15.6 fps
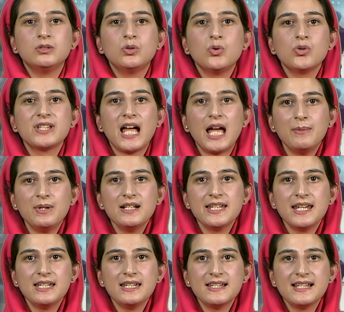who
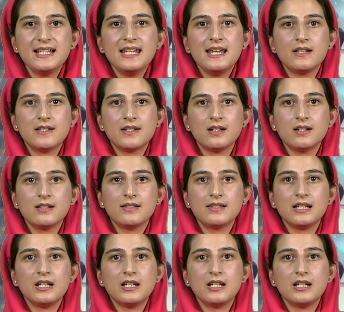simultaneously enters